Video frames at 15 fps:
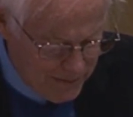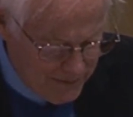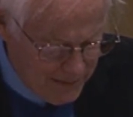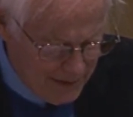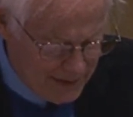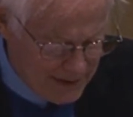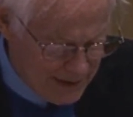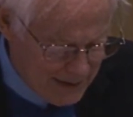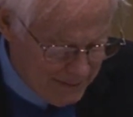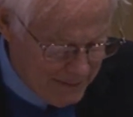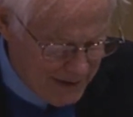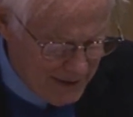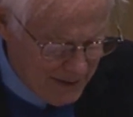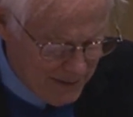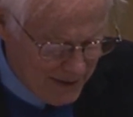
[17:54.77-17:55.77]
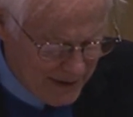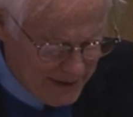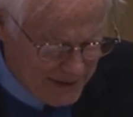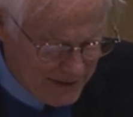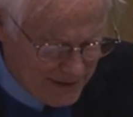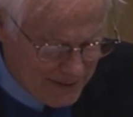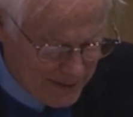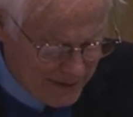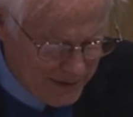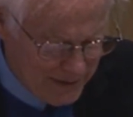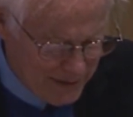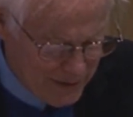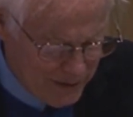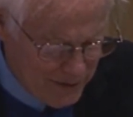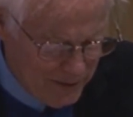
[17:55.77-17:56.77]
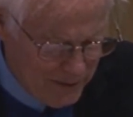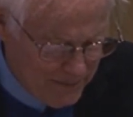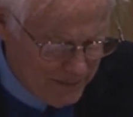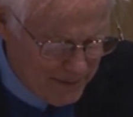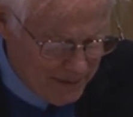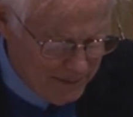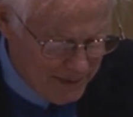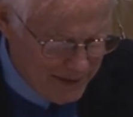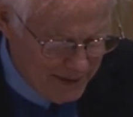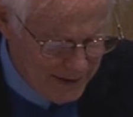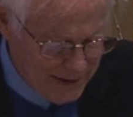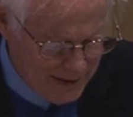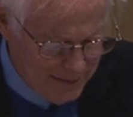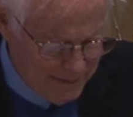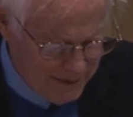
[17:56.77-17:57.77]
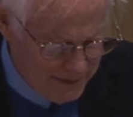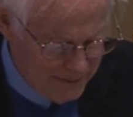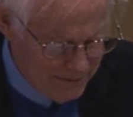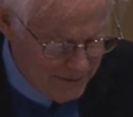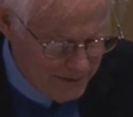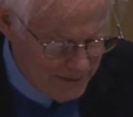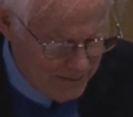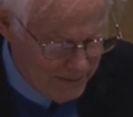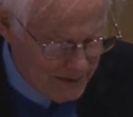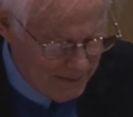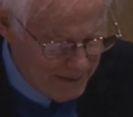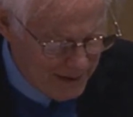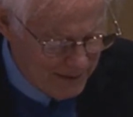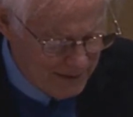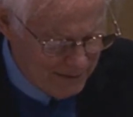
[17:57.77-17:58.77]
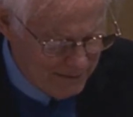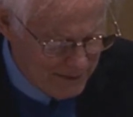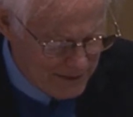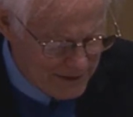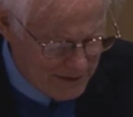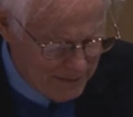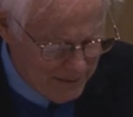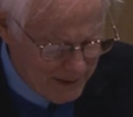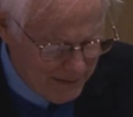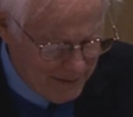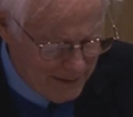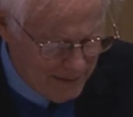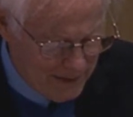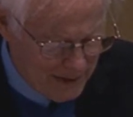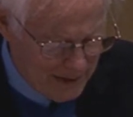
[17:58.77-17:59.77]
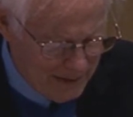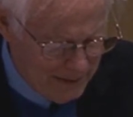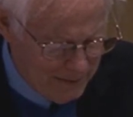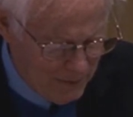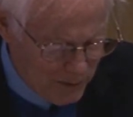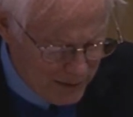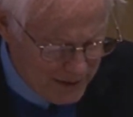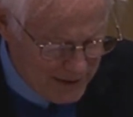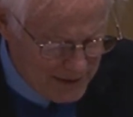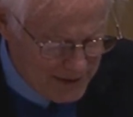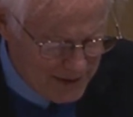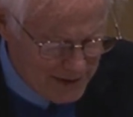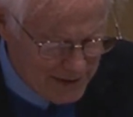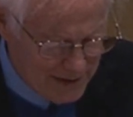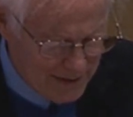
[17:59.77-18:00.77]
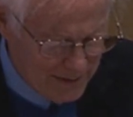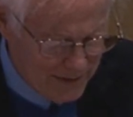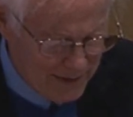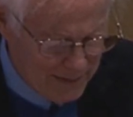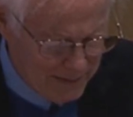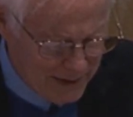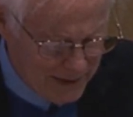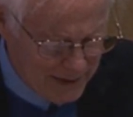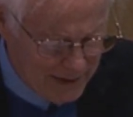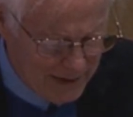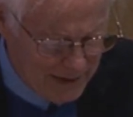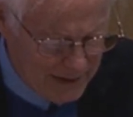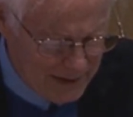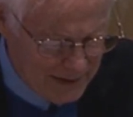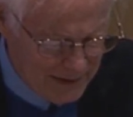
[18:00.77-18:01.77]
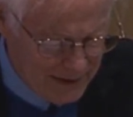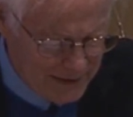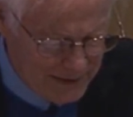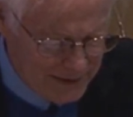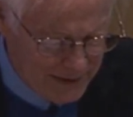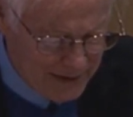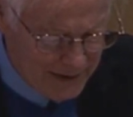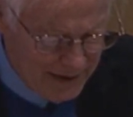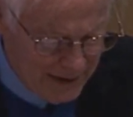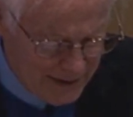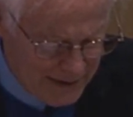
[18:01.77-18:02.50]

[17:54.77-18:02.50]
in, in many ways is whether a new paradigm, therefore, about the First Amendment more consistent with American history and